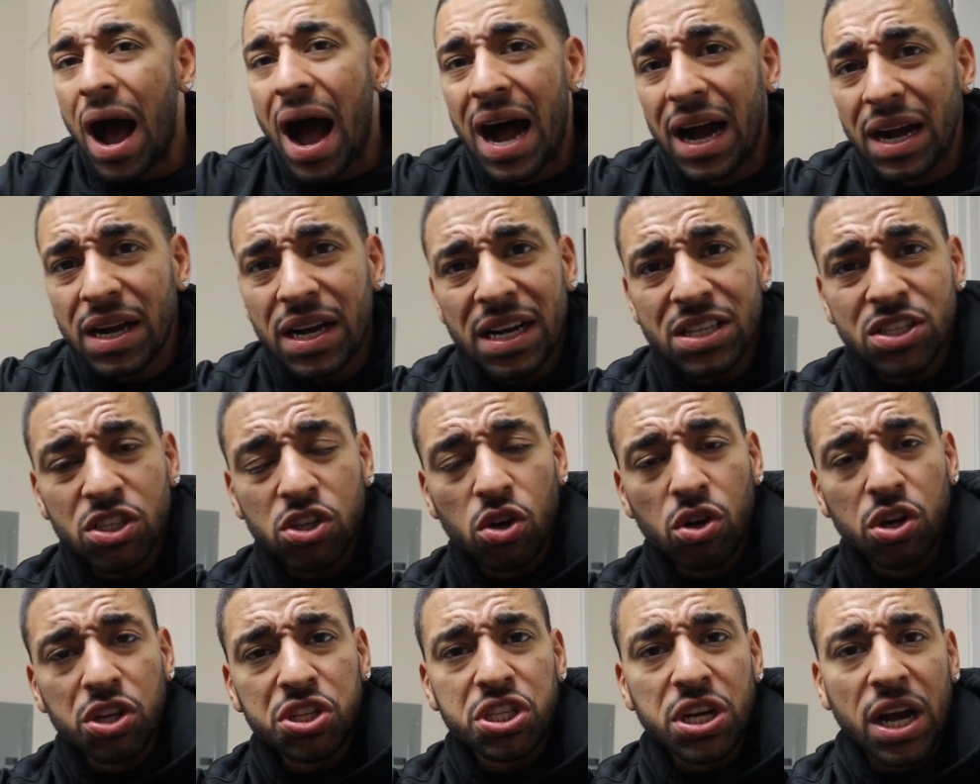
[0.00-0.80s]
I got to
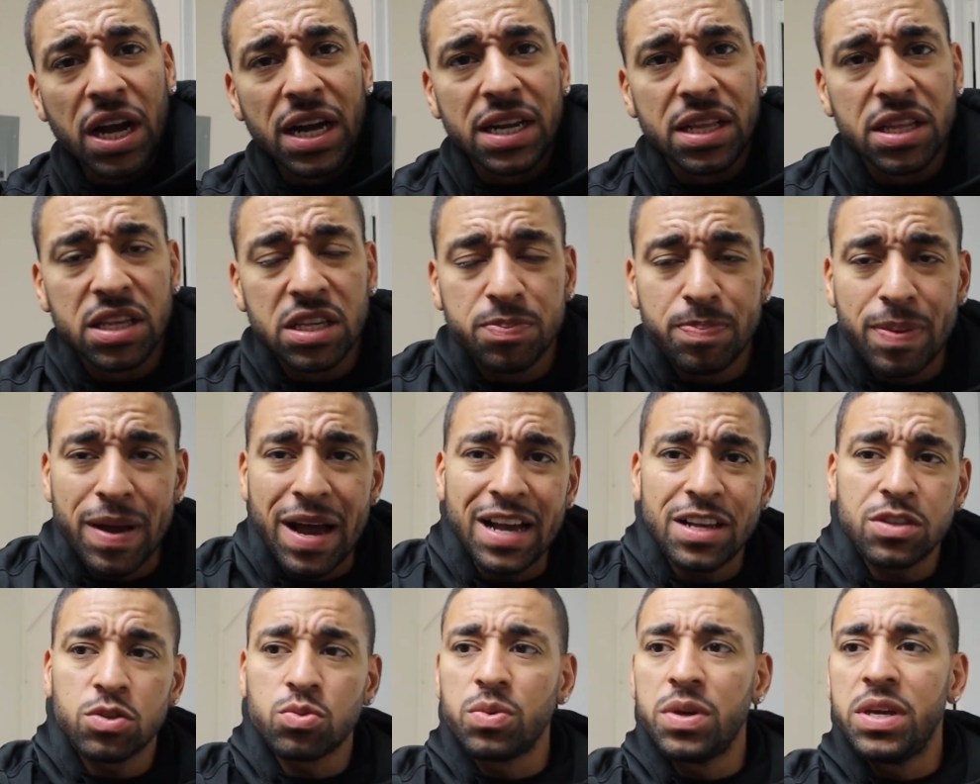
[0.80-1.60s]
go to China this
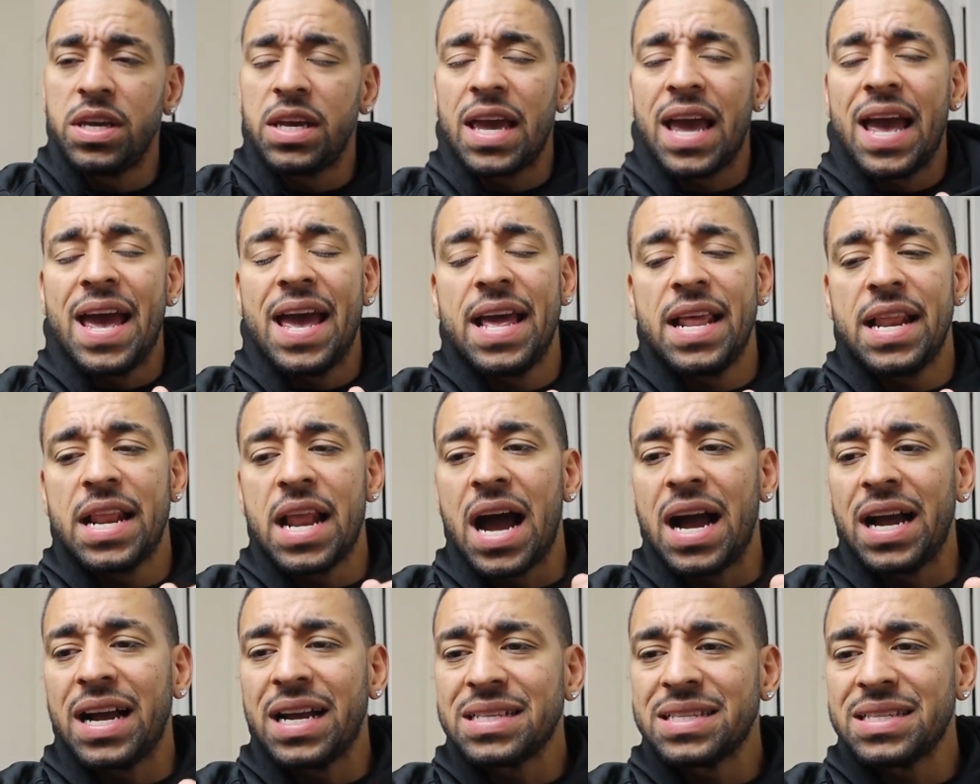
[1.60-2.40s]
past week
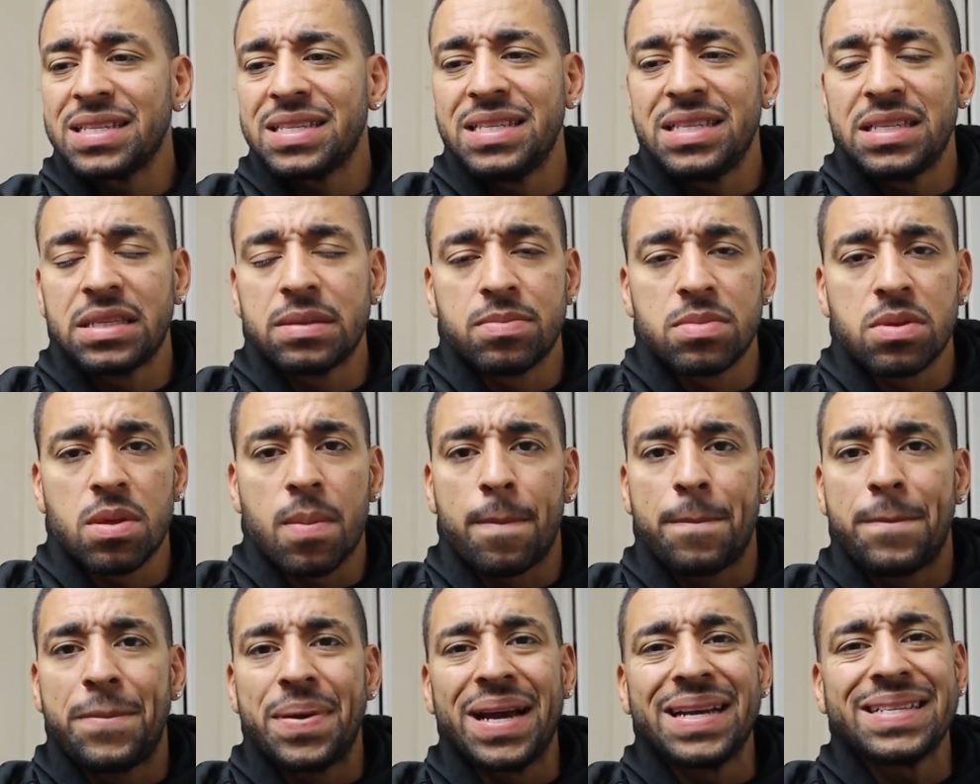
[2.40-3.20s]
and I got to see some of the
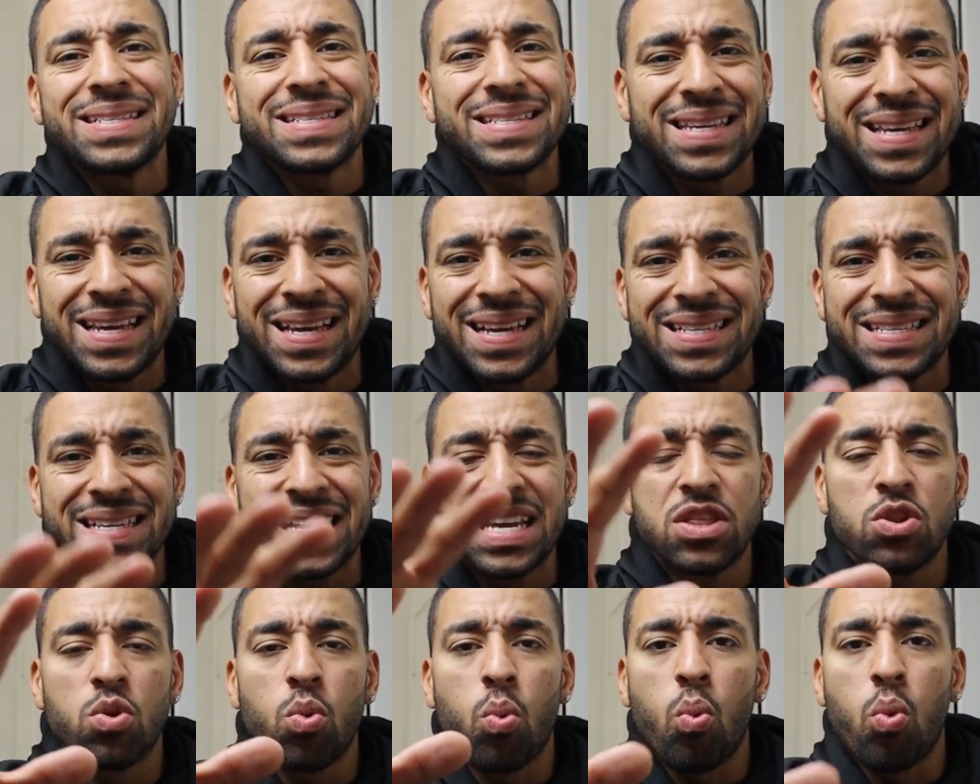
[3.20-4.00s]
best kids
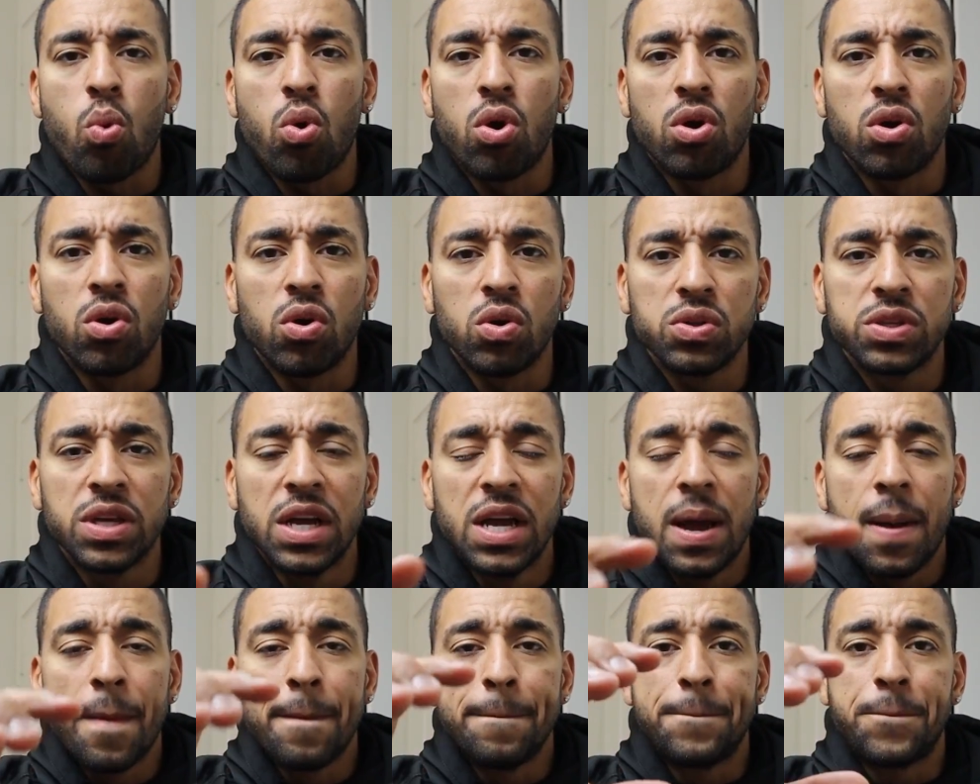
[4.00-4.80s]
in the world
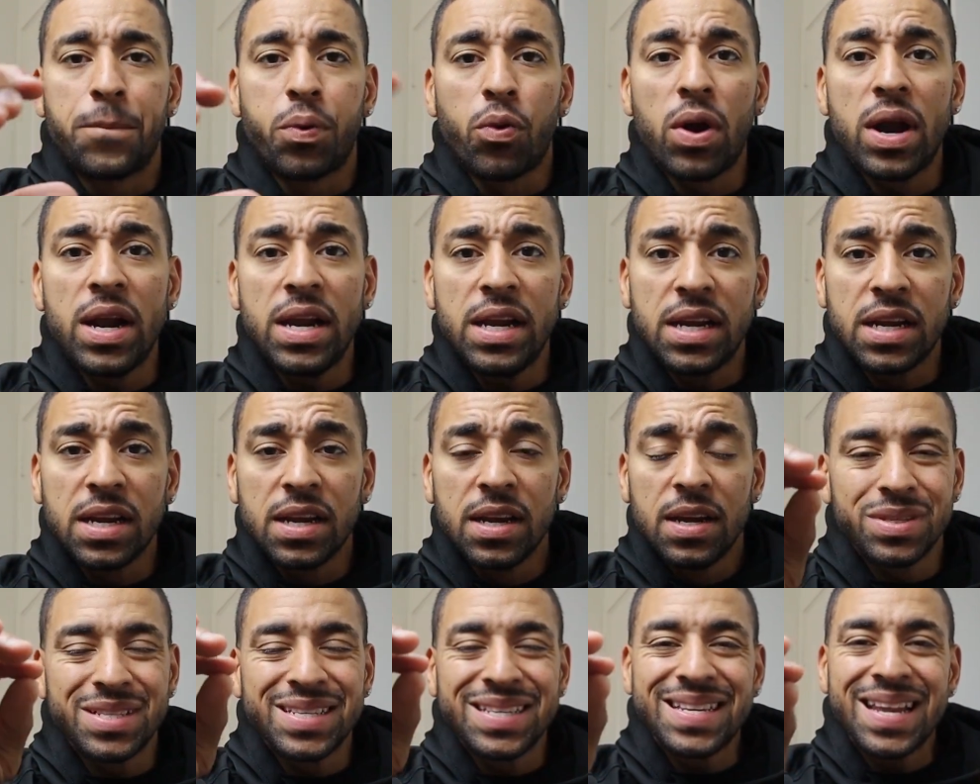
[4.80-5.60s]
break.
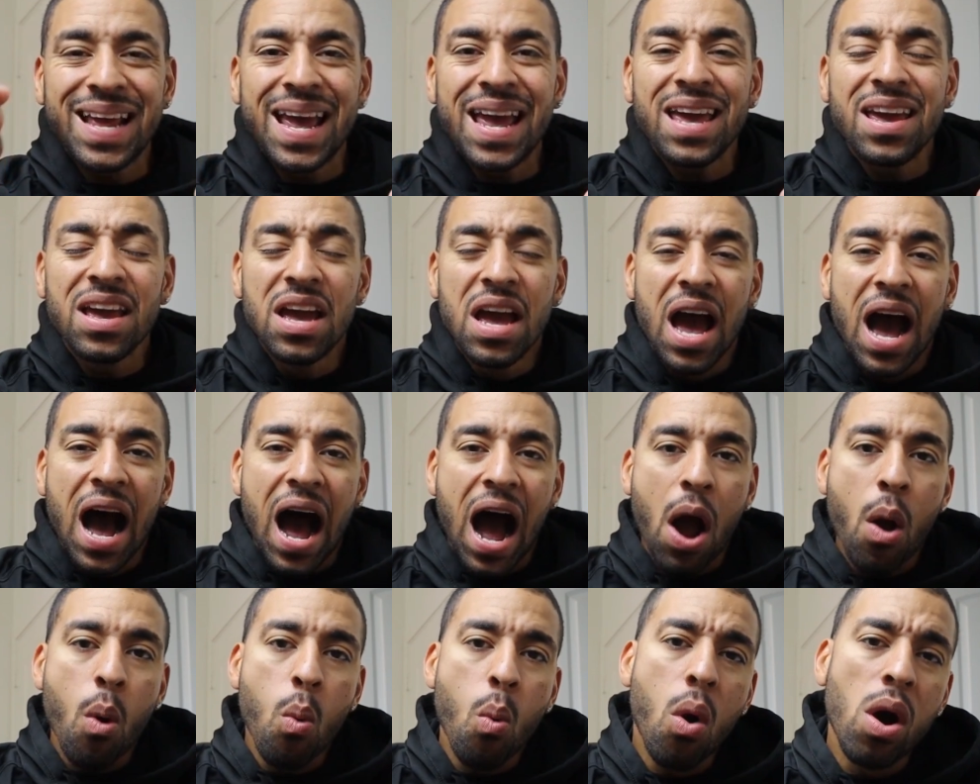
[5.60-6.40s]
But today,
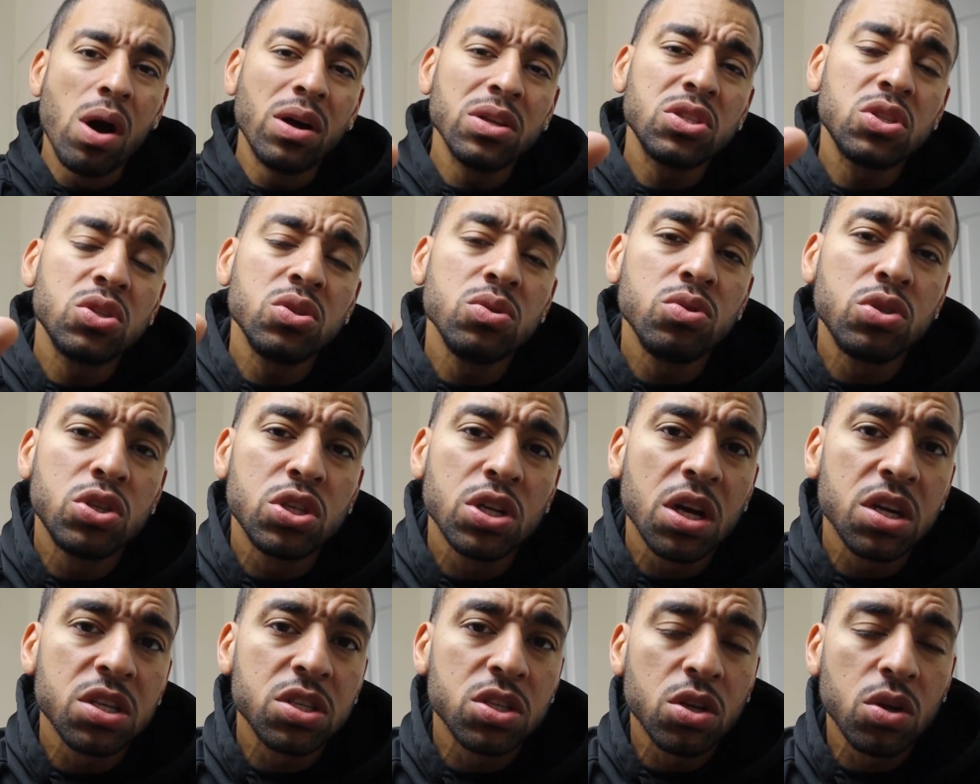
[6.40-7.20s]
I want to
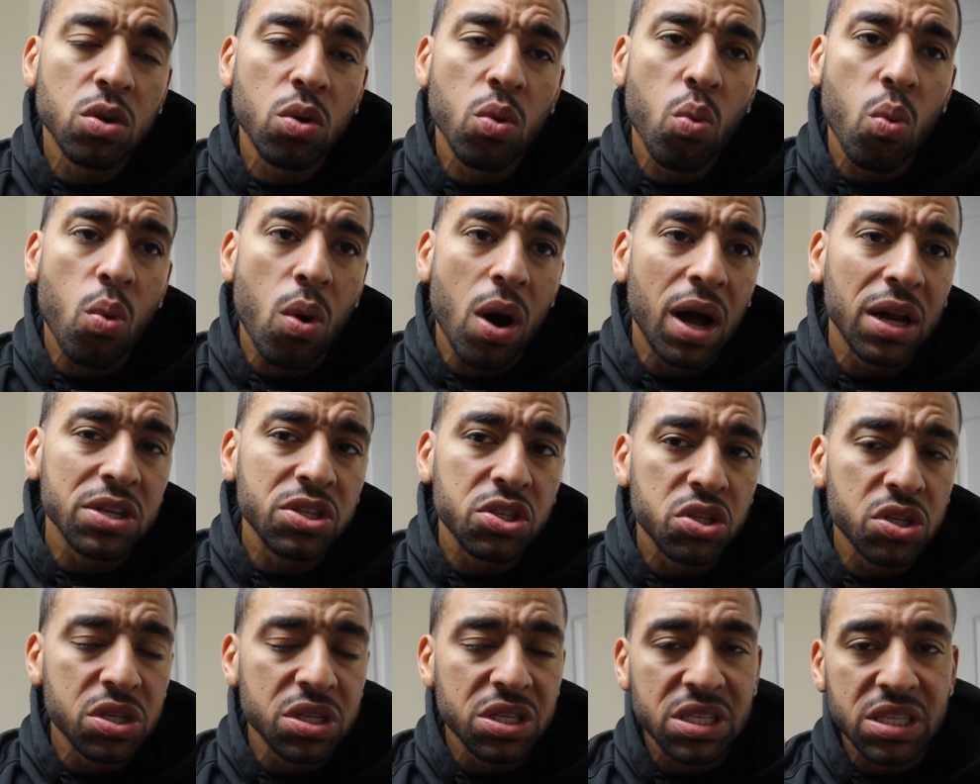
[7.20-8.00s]
just
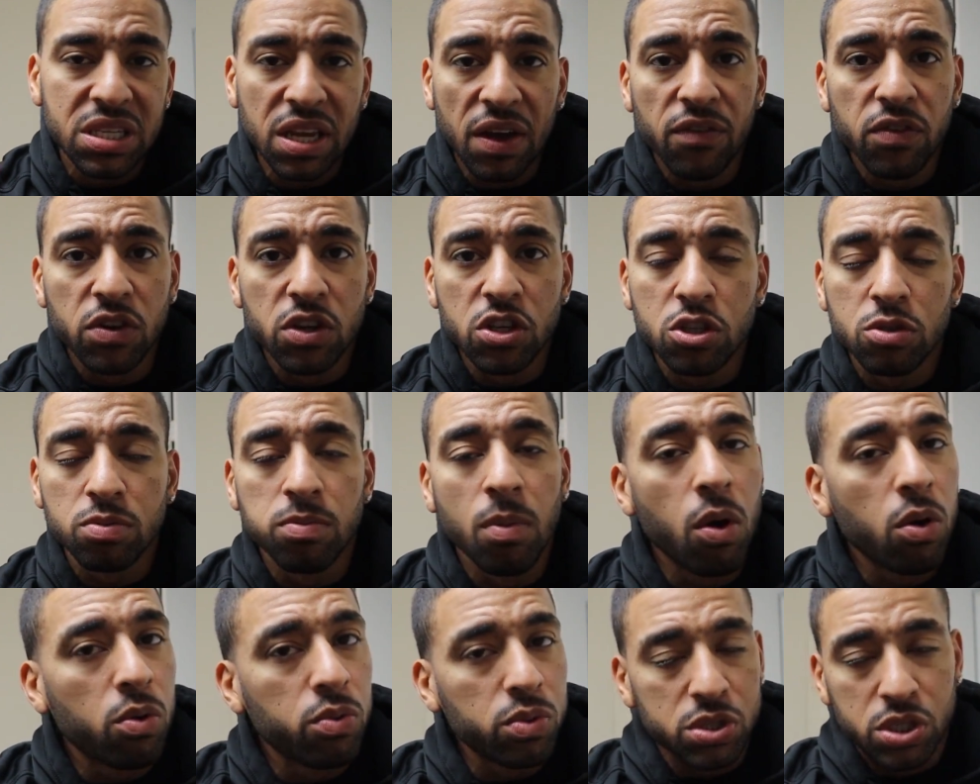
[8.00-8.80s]
watch the Seven to
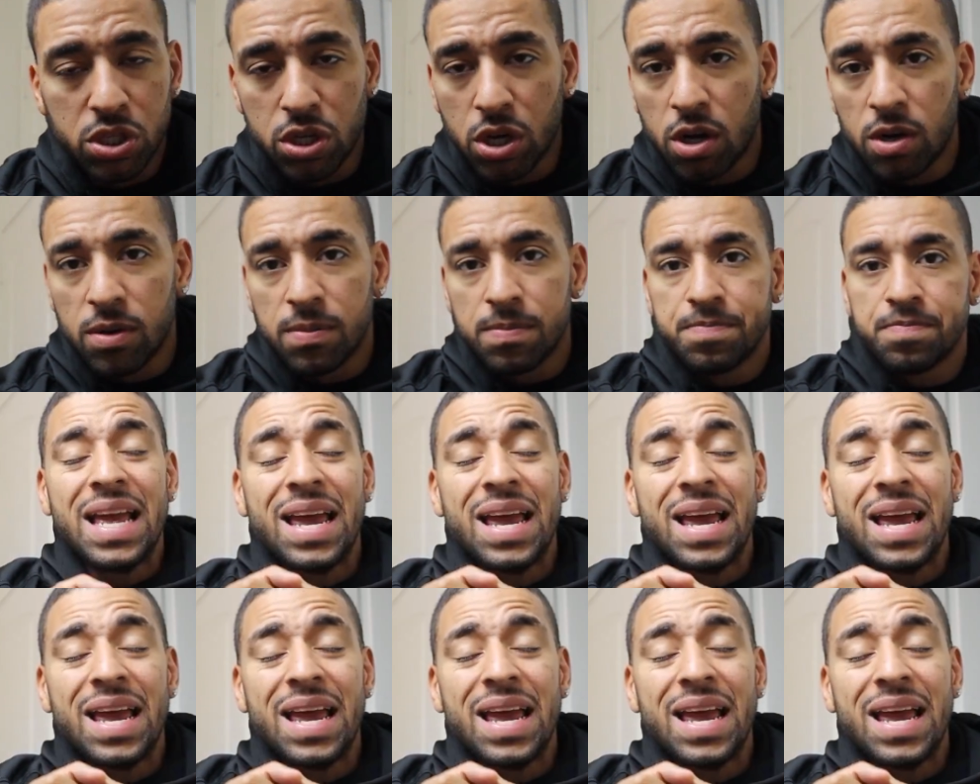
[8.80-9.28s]
Smoke with y'all.